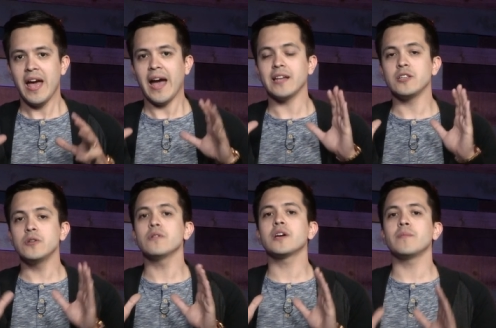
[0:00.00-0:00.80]
And
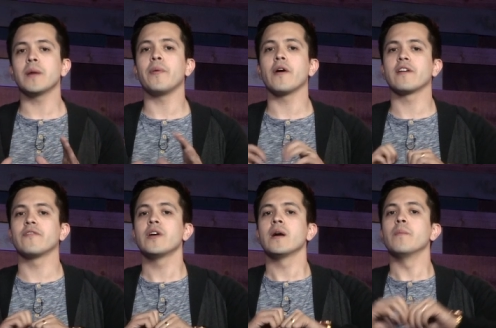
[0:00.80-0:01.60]
you can be a part
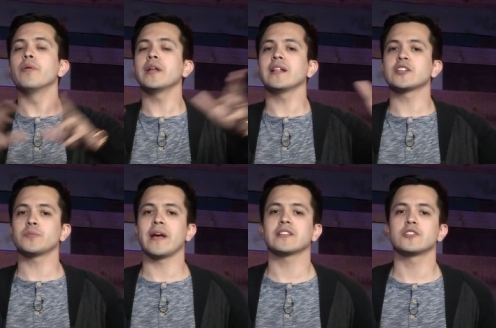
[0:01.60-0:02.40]
of putting this
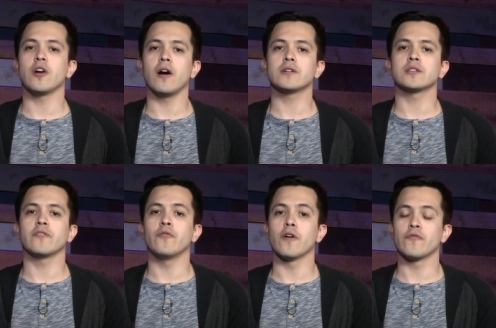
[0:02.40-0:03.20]
message onto the
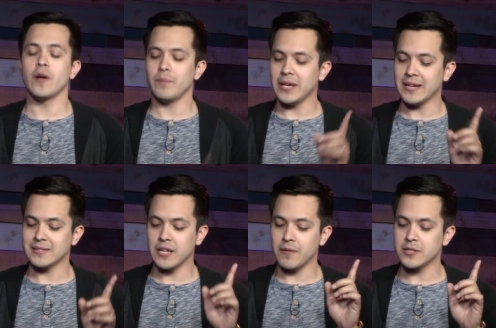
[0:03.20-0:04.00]
forefront because
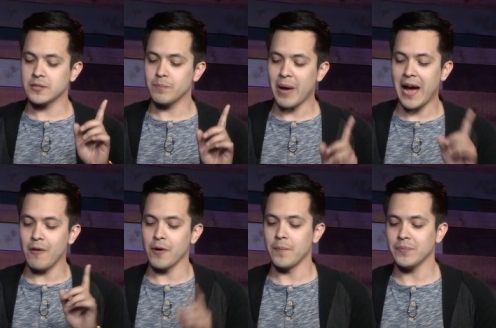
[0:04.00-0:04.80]
there is
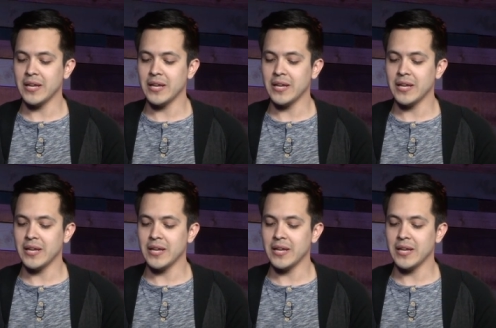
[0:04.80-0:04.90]
power